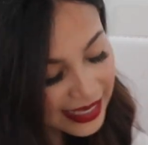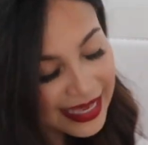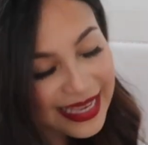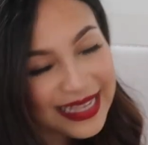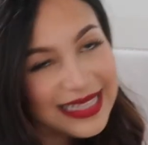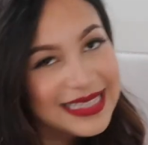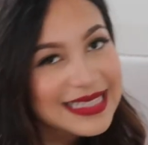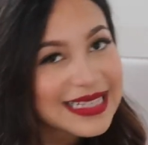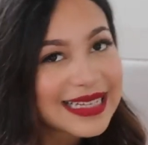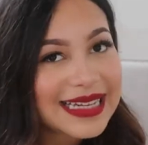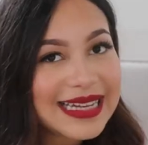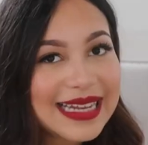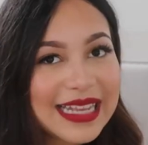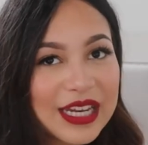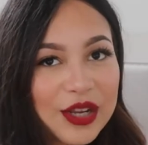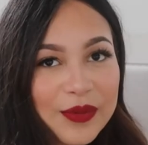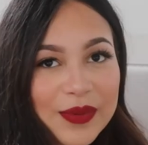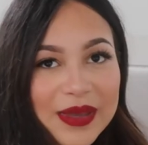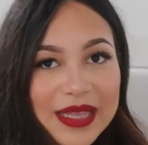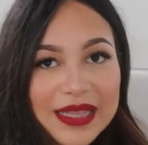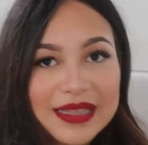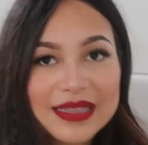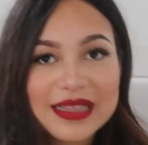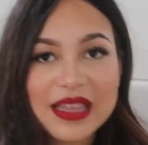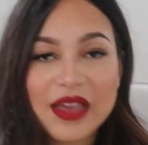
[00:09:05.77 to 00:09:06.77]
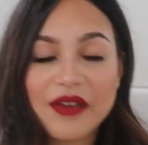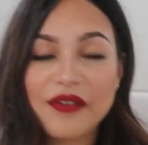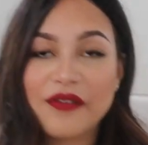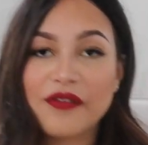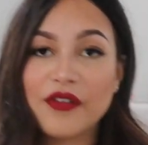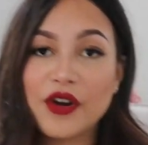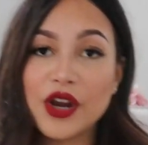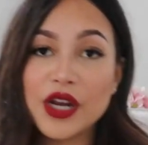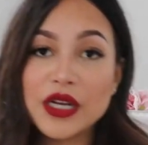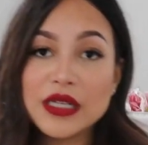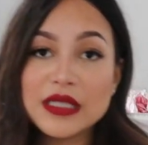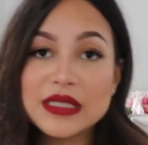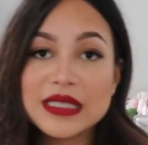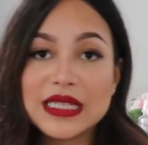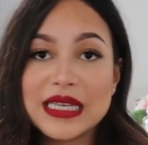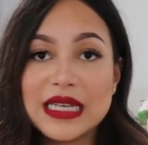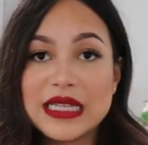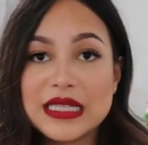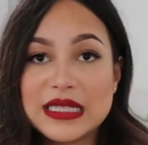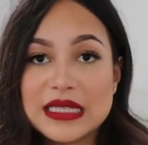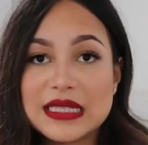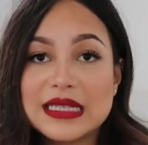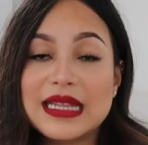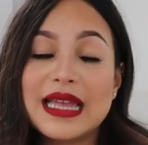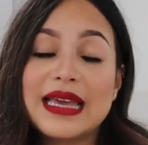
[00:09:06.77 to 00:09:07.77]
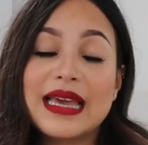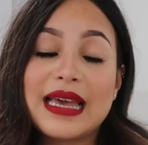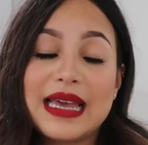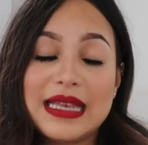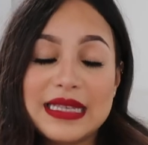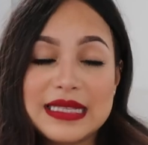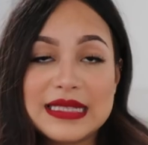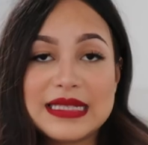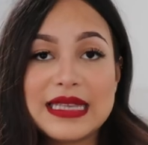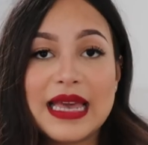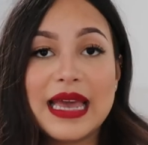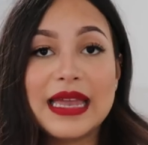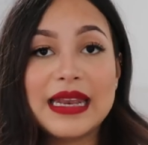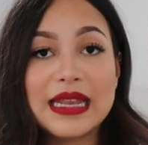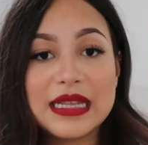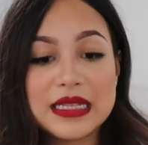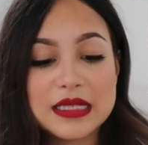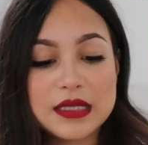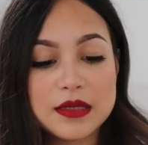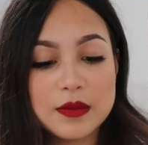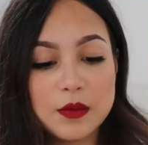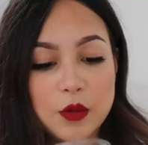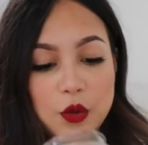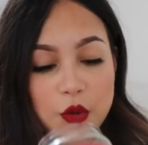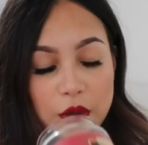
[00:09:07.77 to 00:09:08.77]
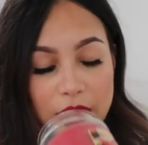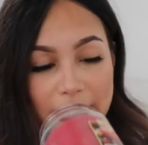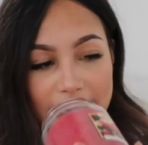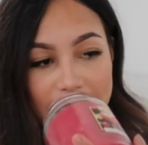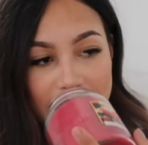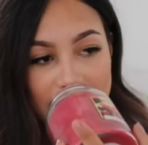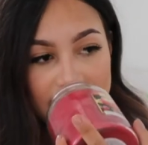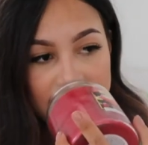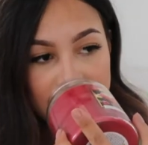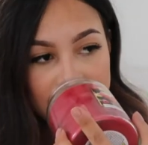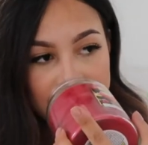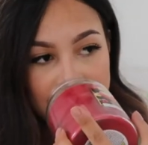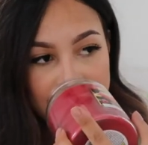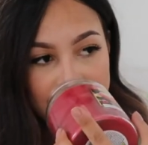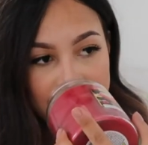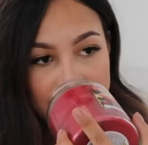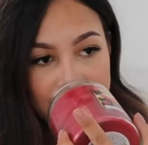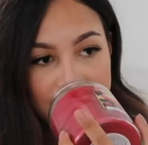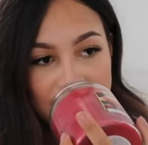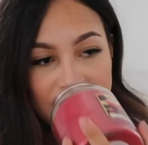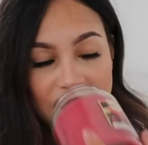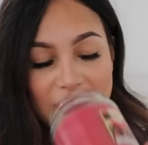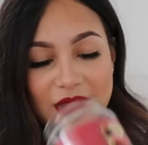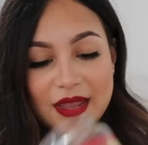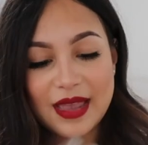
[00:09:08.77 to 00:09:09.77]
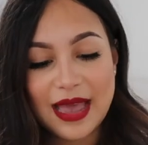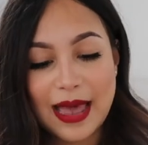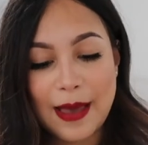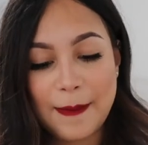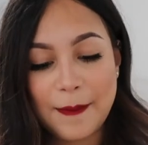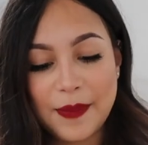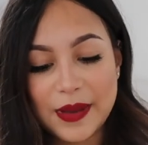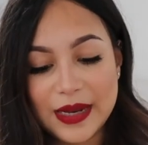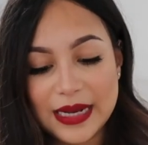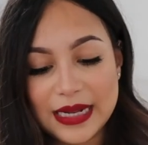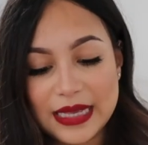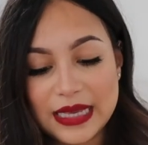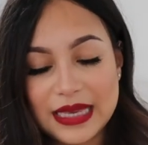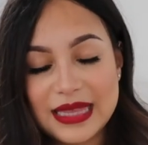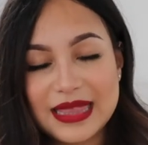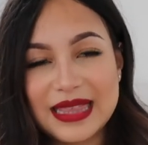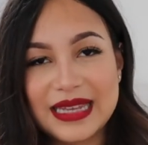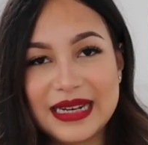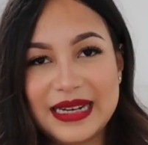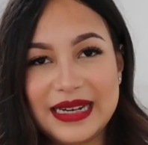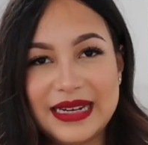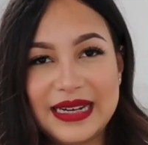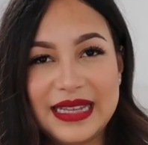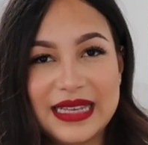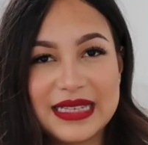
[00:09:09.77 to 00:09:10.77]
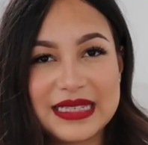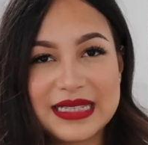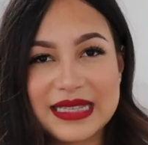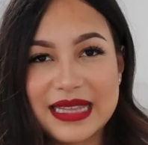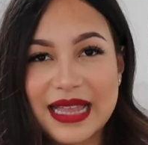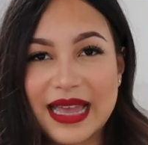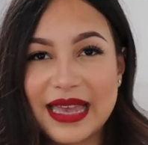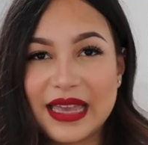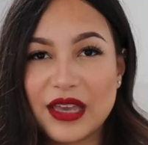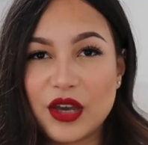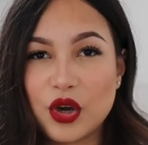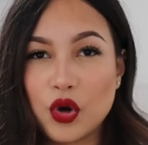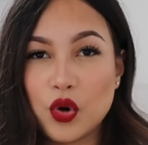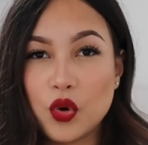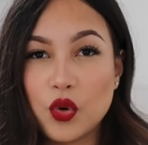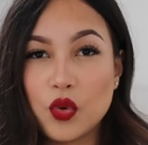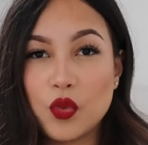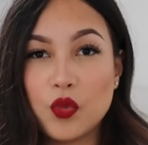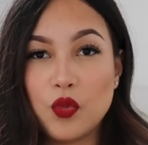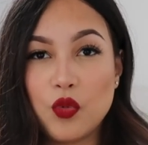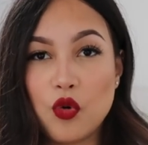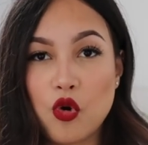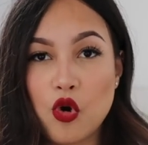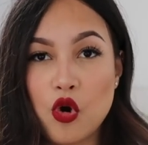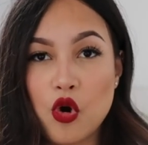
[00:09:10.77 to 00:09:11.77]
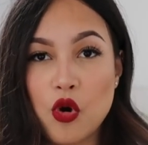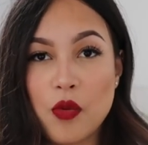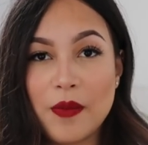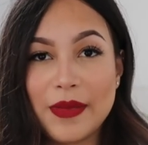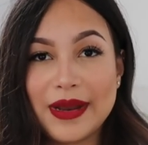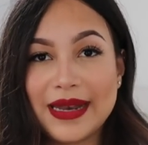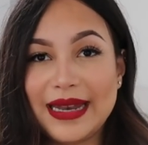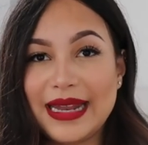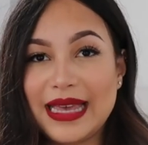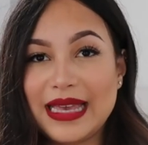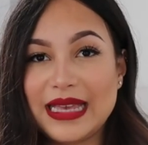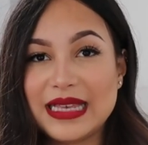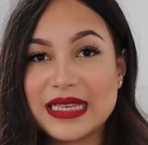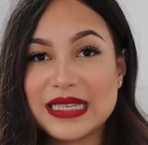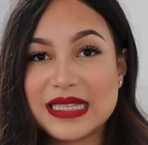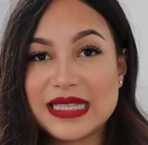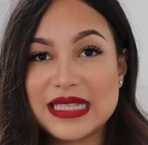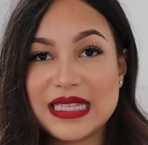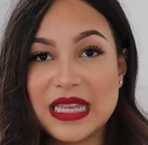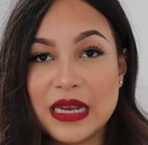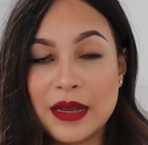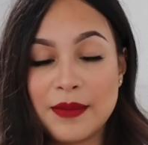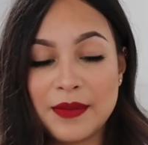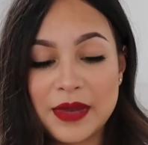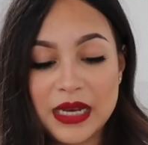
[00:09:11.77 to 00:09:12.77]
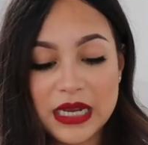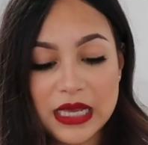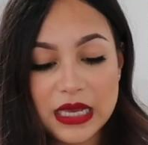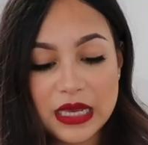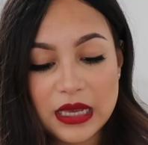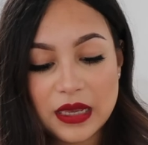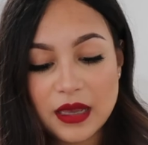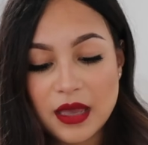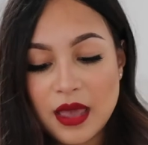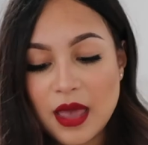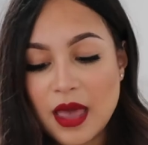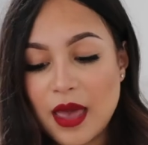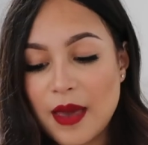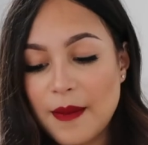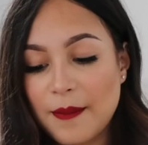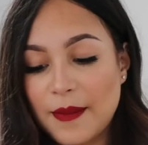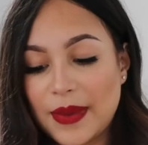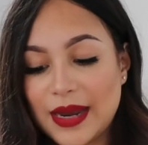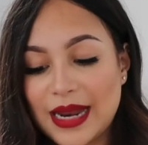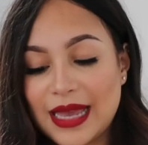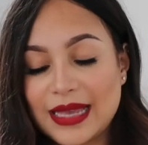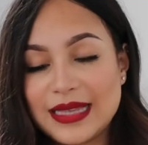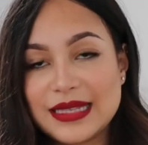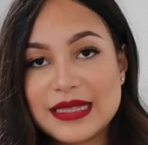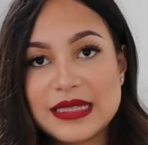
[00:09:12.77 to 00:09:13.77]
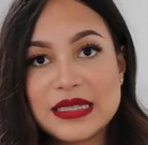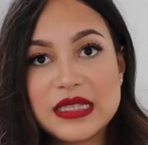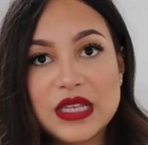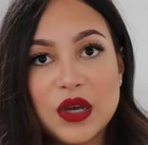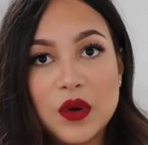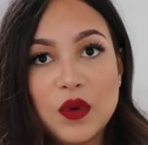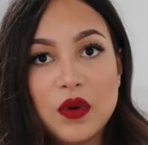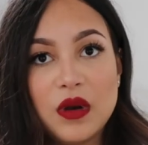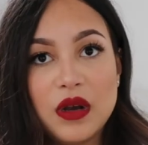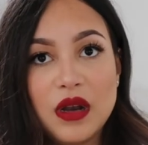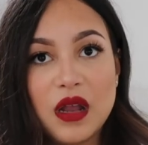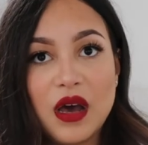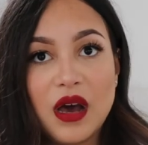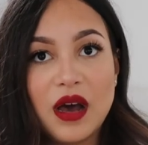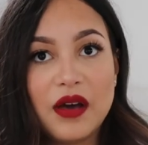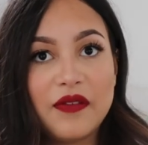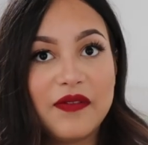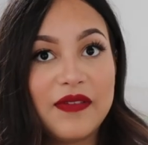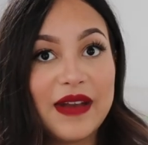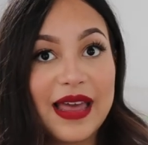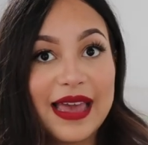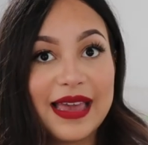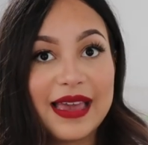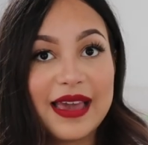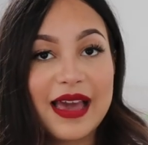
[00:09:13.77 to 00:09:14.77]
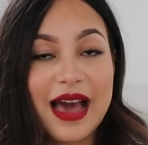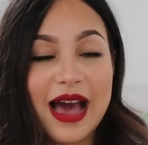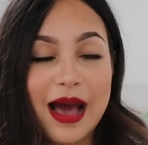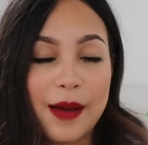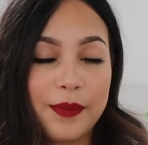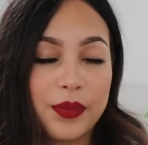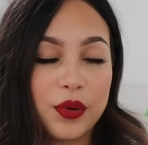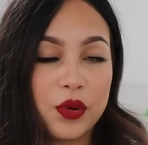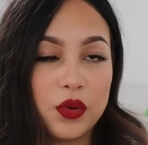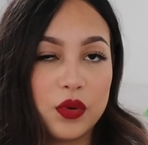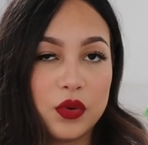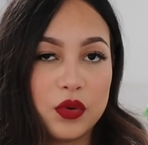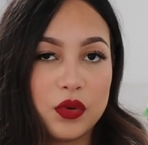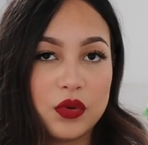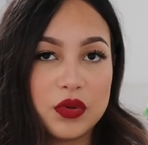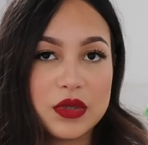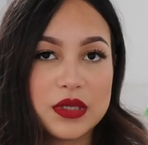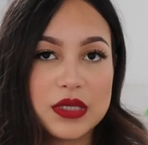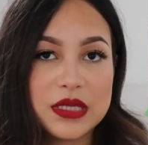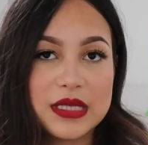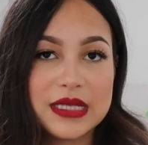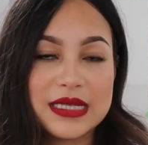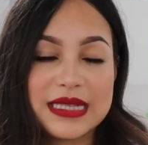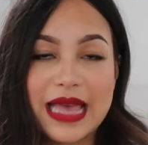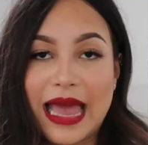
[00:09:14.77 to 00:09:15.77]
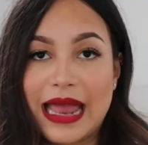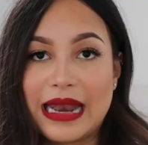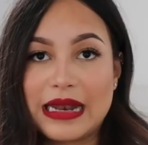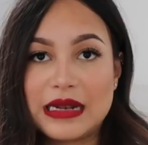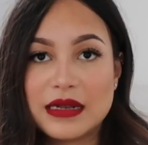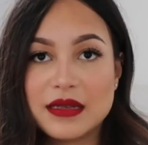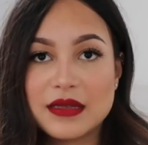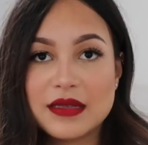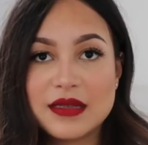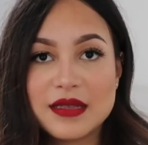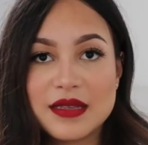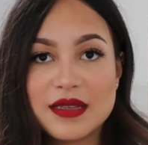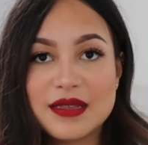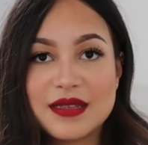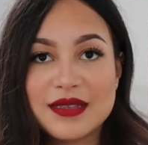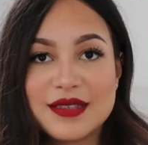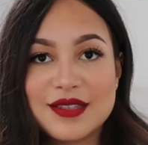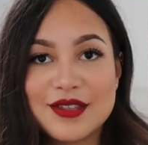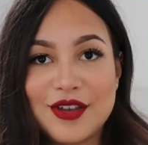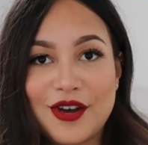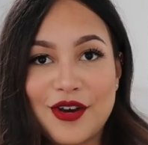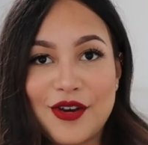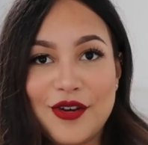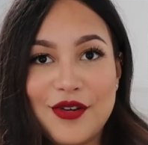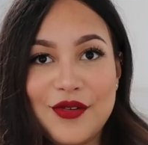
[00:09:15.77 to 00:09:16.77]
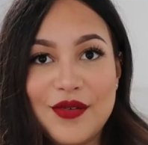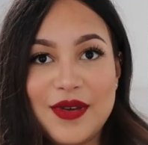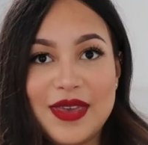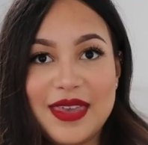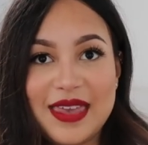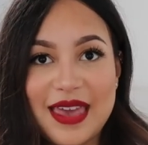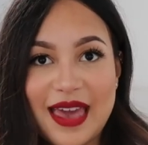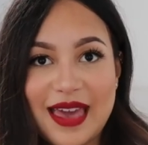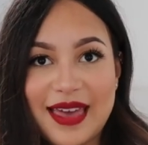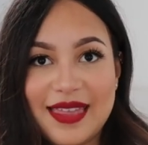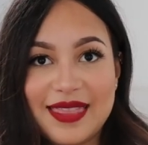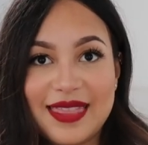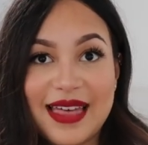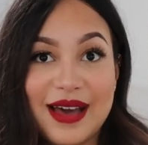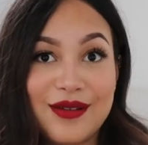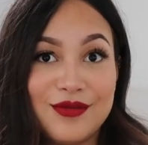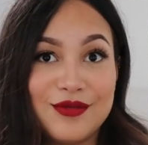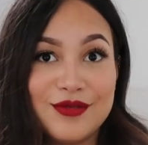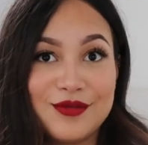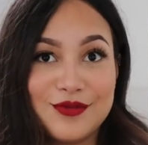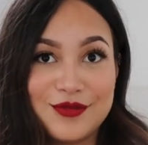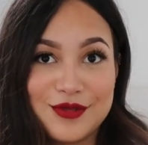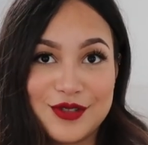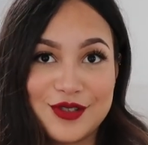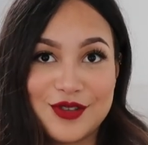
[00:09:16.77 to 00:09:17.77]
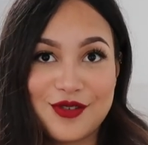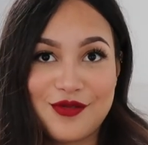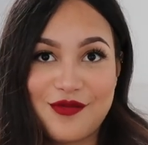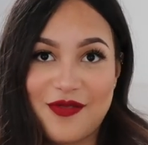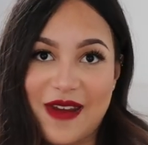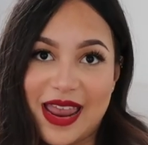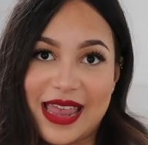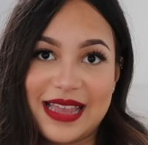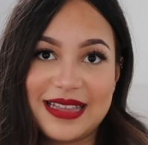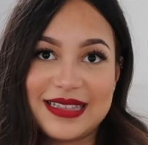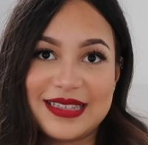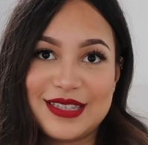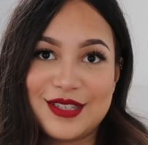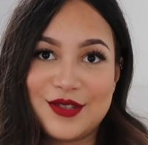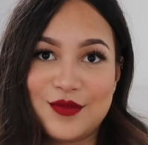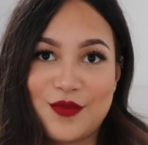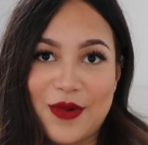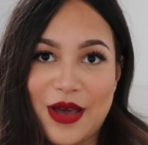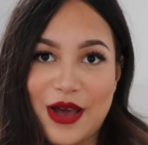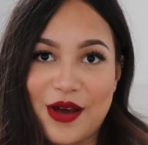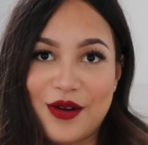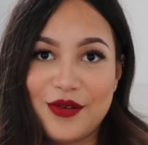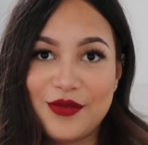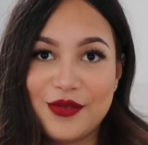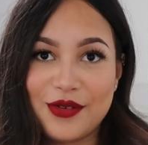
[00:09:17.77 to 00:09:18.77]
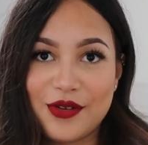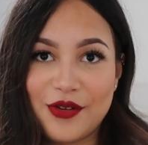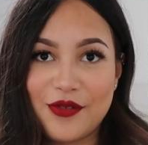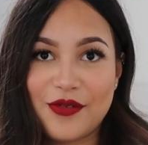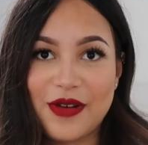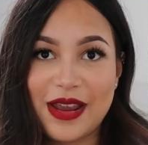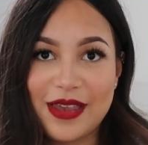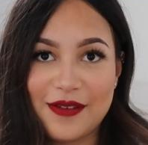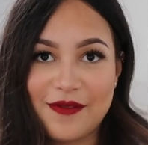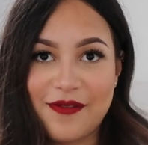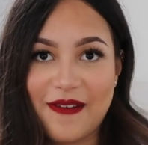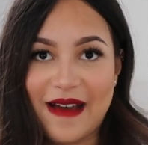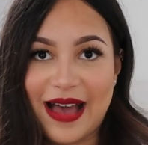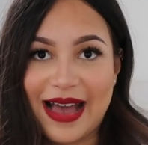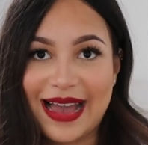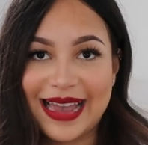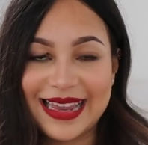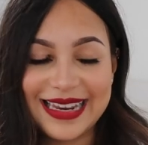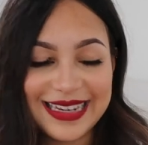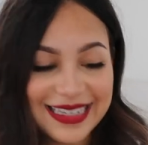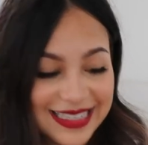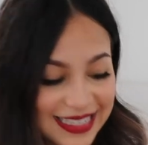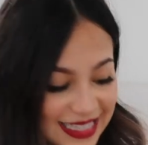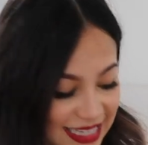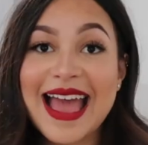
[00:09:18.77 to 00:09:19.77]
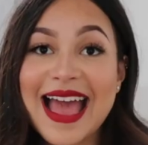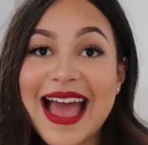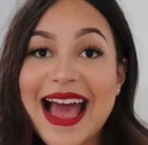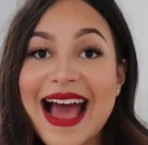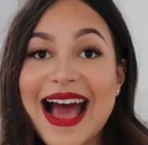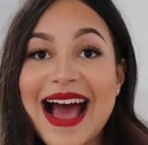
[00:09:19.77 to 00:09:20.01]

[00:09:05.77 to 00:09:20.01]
It's a little bit different. It's like I said, it's more like apple-y than it is like warm and like cinnamony, but I still love like apple scents. So yeah, that one was great as well. Great find.